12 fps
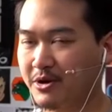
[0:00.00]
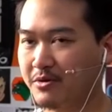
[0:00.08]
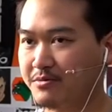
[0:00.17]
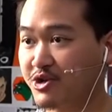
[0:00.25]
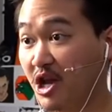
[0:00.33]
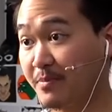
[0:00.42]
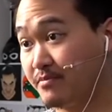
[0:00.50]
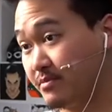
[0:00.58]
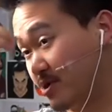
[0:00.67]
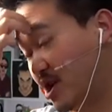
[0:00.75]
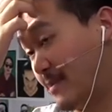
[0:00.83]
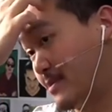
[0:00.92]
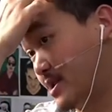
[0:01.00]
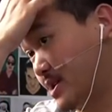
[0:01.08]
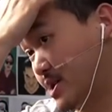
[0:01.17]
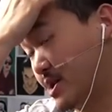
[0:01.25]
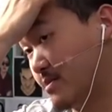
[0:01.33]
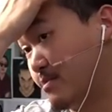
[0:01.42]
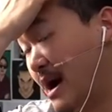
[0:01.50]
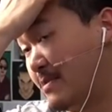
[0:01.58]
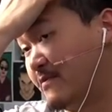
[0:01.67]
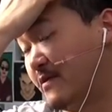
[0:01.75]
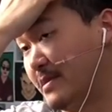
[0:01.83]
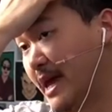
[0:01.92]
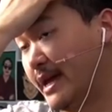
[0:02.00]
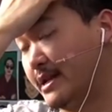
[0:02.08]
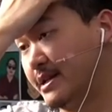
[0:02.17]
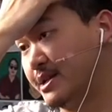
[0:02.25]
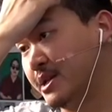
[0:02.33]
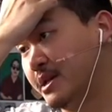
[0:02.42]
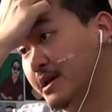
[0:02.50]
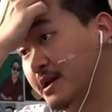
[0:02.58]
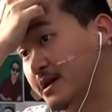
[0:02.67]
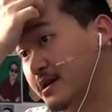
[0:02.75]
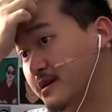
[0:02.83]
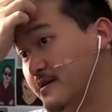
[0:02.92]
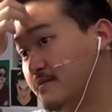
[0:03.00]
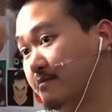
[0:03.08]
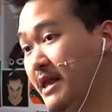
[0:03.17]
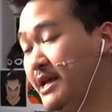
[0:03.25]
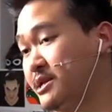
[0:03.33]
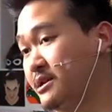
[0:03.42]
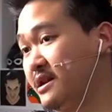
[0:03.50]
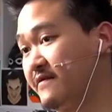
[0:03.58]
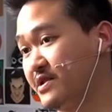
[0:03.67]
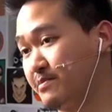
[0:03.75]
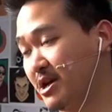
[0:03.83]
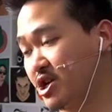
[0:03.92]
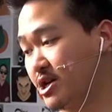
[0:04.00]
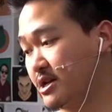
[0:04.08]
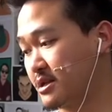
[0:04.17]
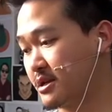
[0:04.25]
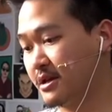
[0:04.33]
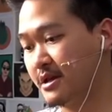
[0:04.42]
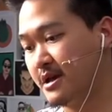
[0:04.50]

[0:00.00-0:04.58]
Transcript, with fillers: know, Japanese pop from the 80s. Plastic Love is my shit.